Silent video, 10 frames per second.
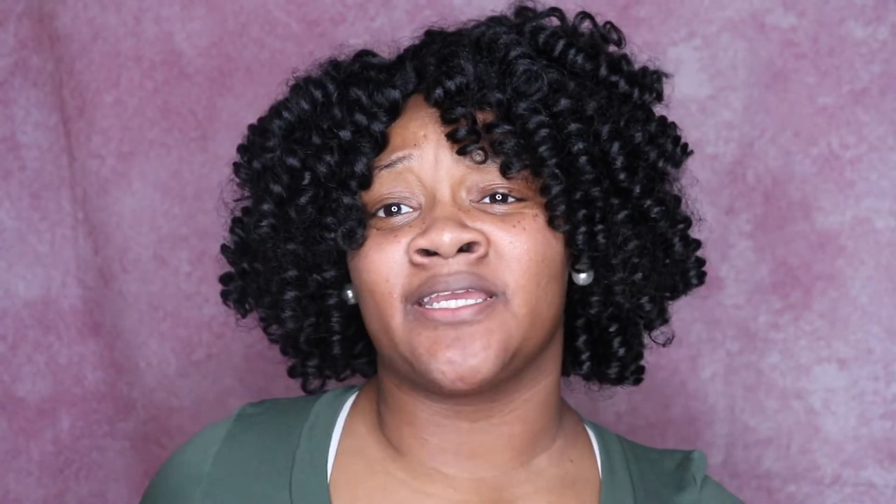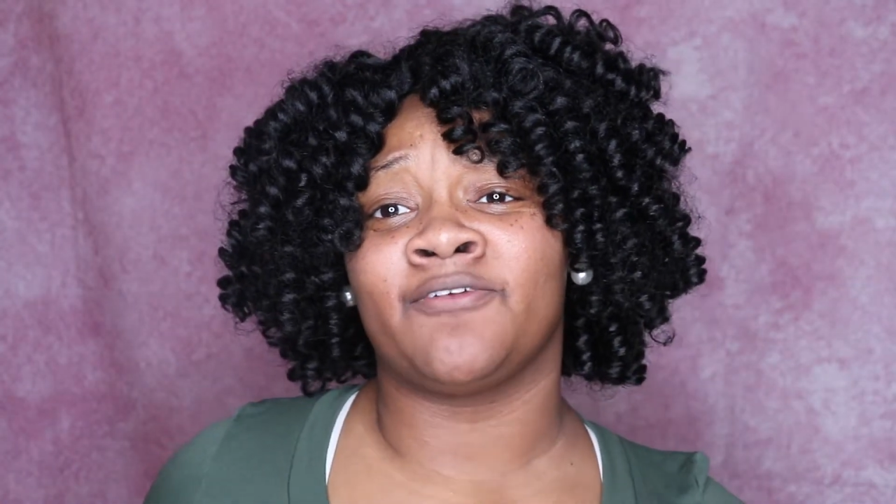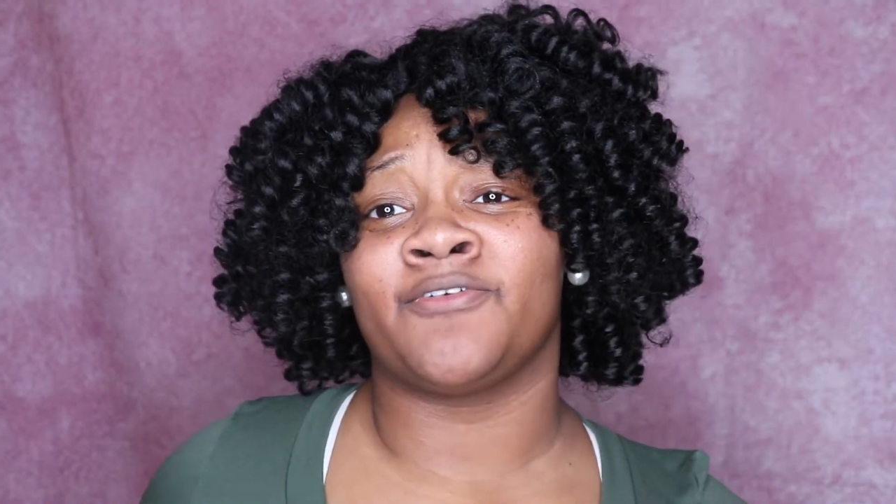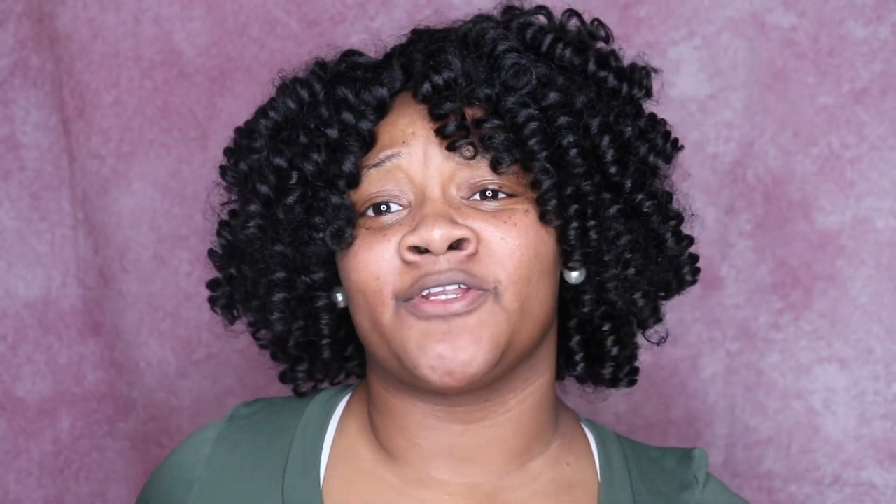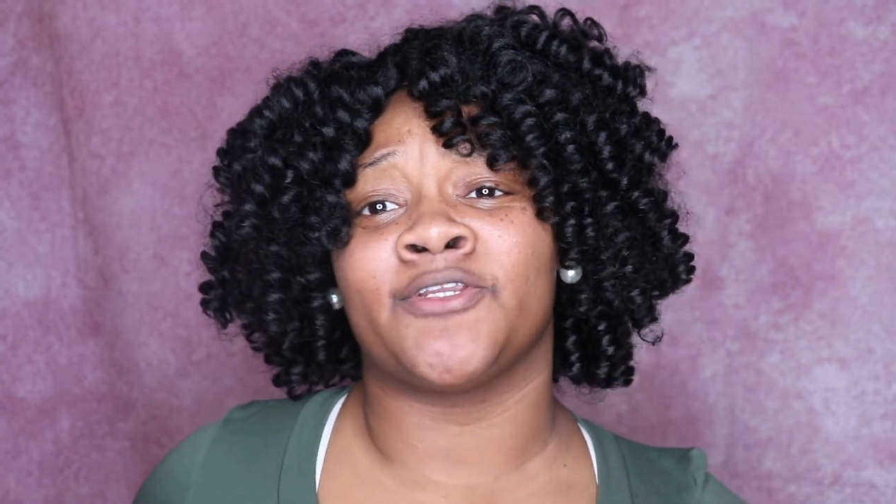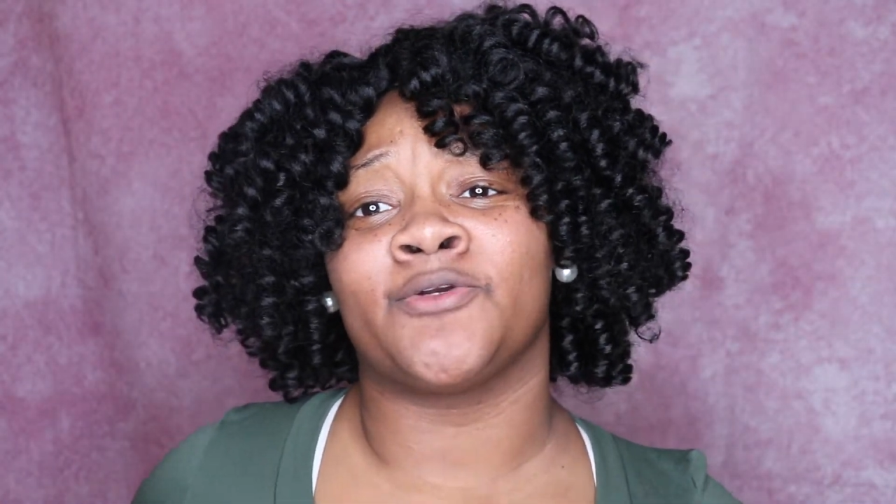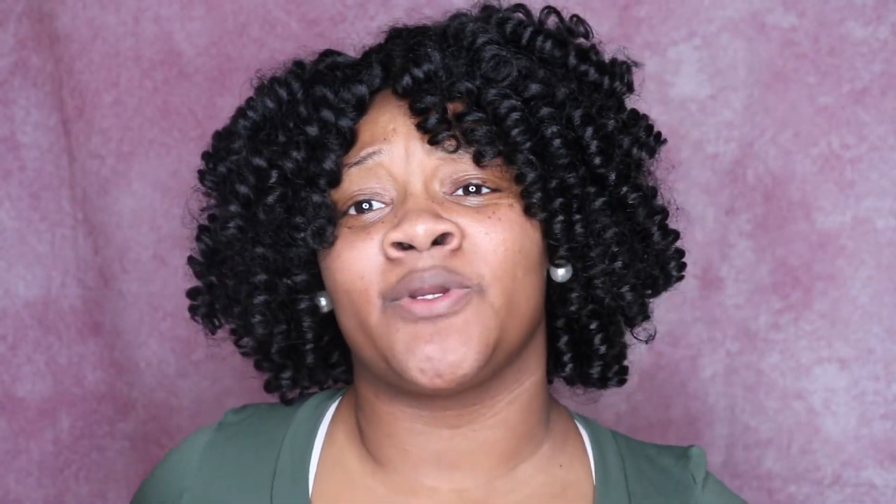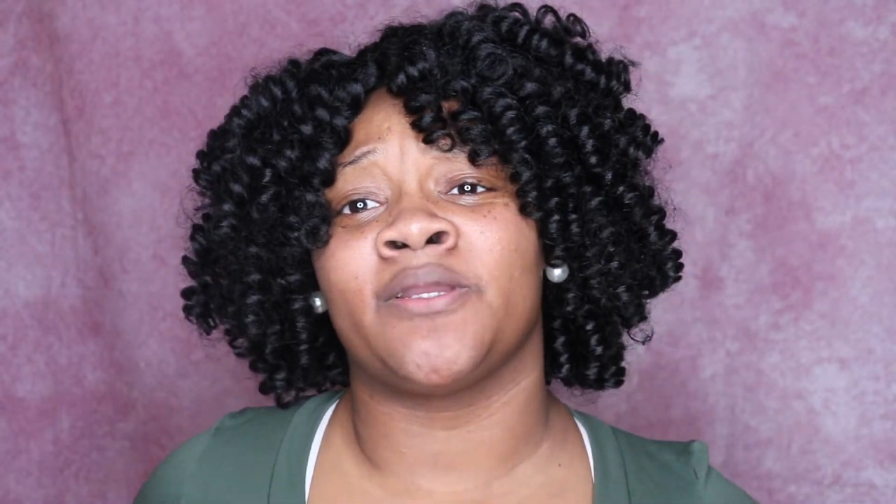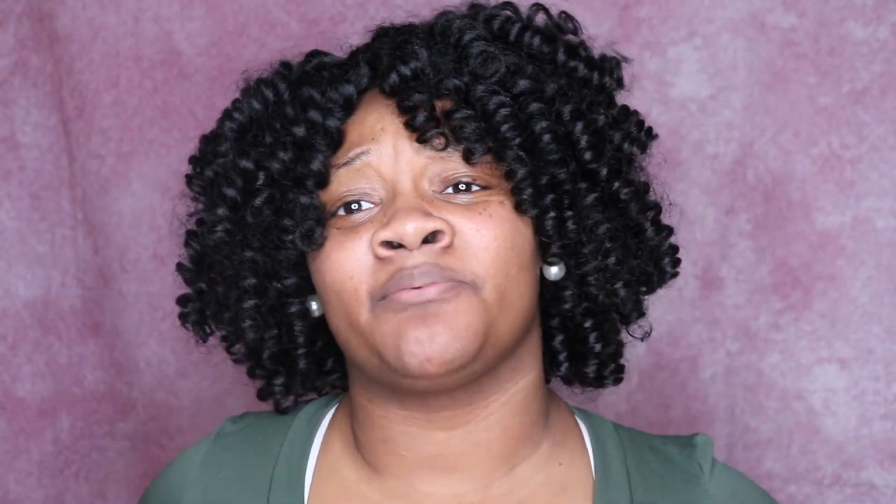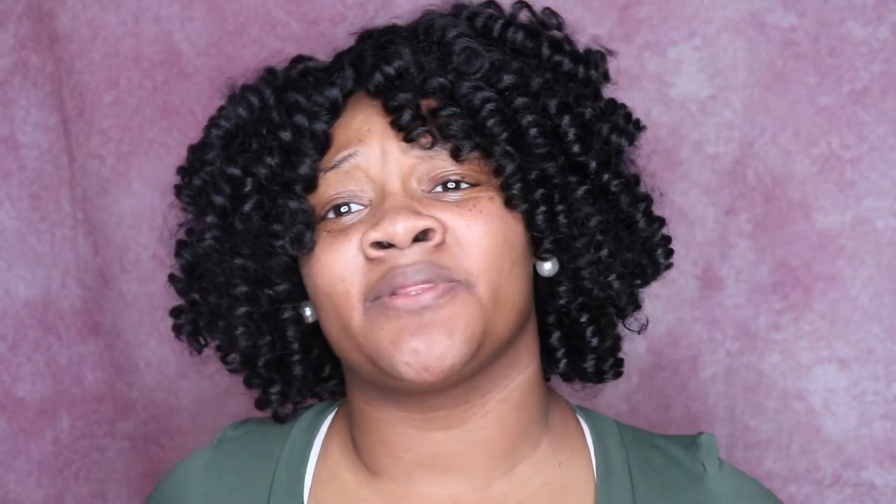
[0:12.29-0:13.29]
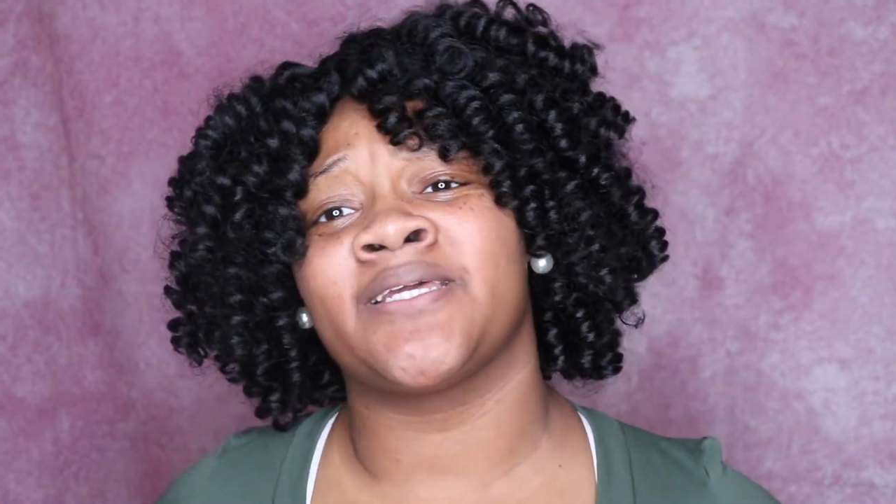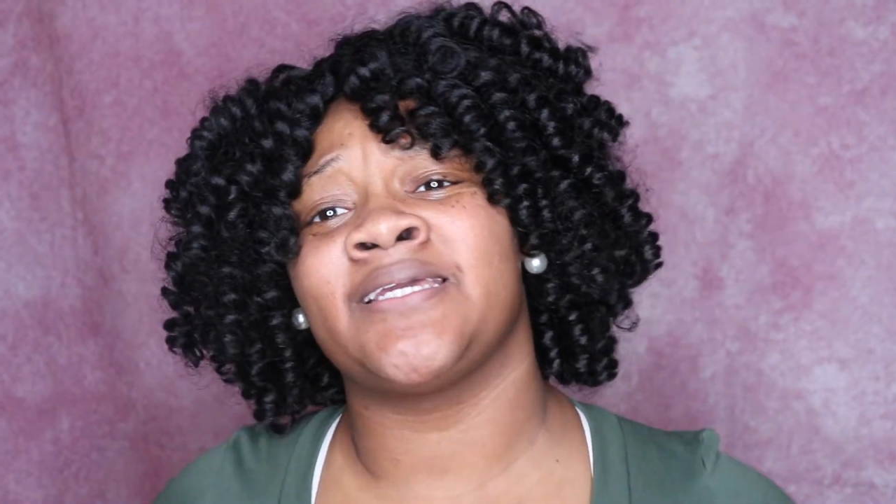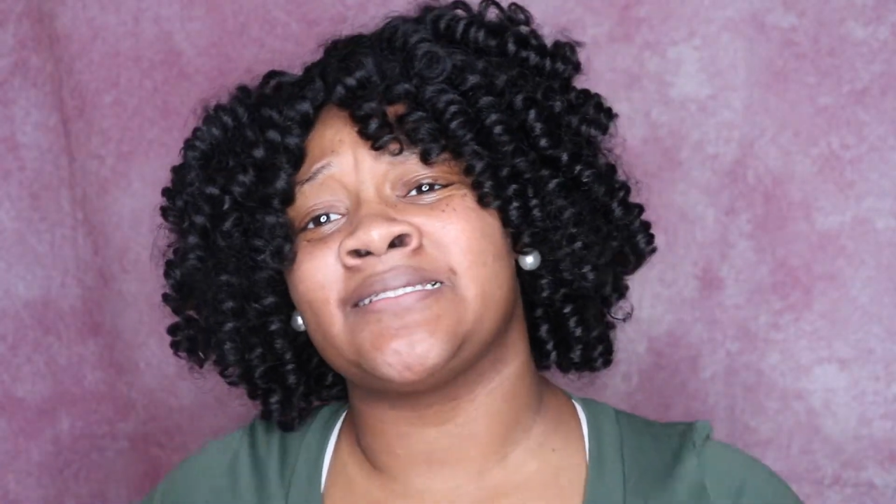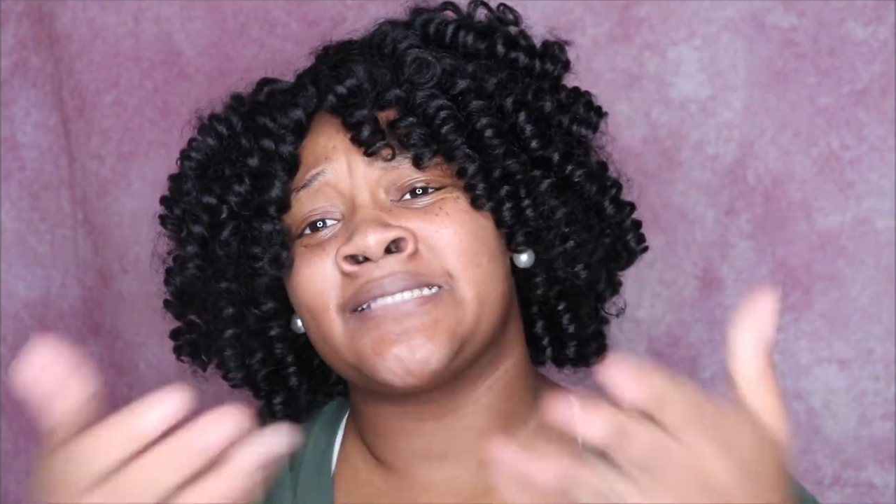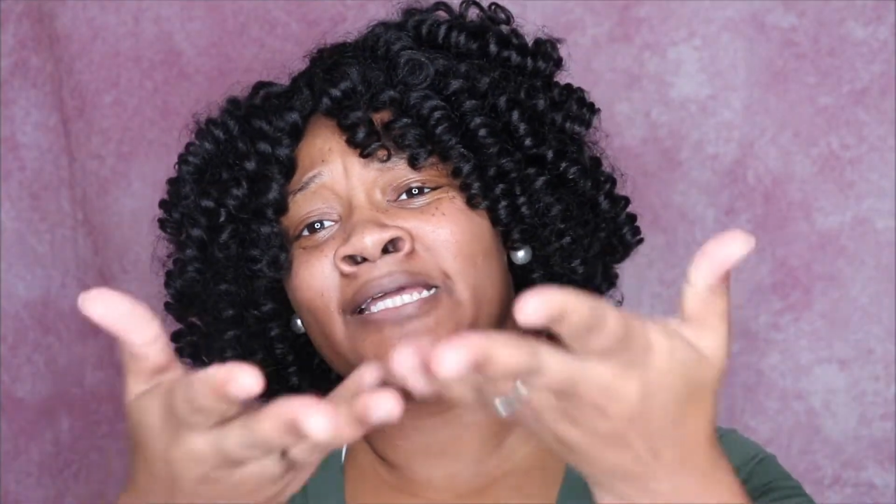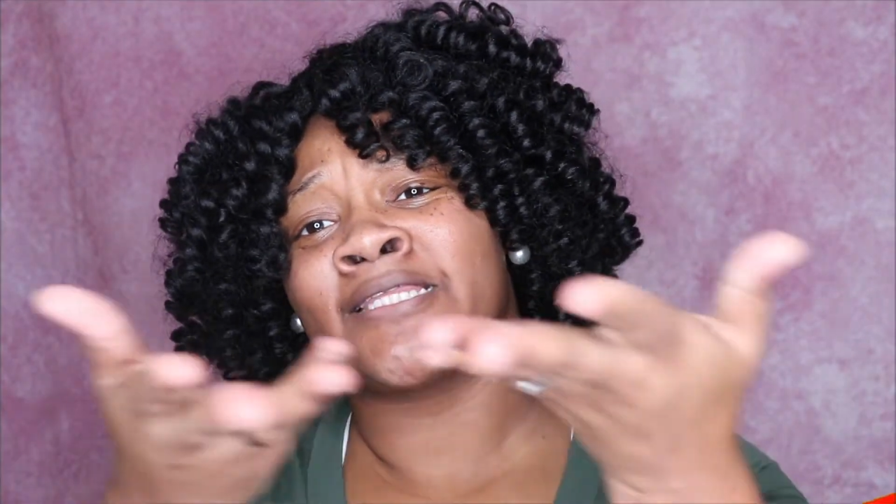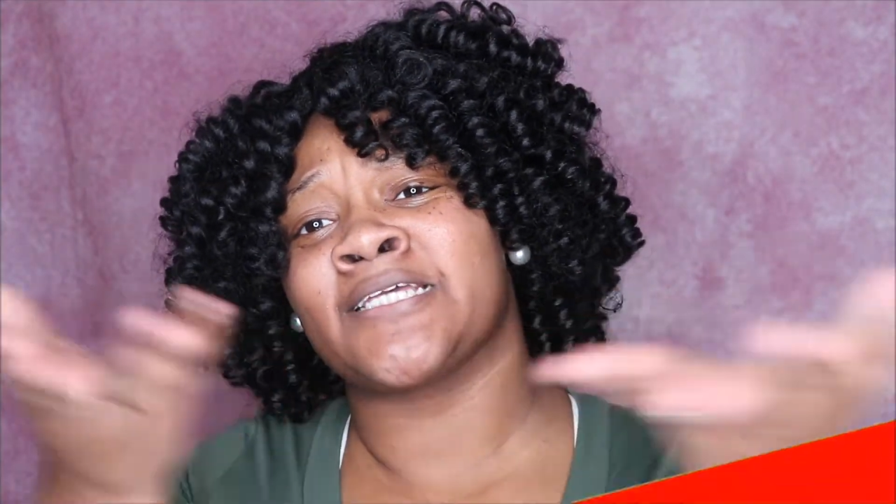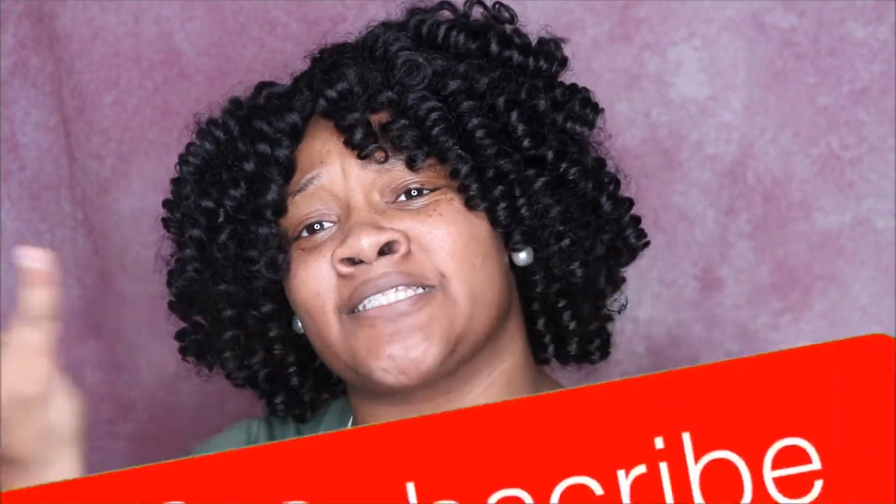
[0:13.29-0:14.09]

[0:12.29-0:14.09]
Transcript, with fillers: If you're new here, please hit that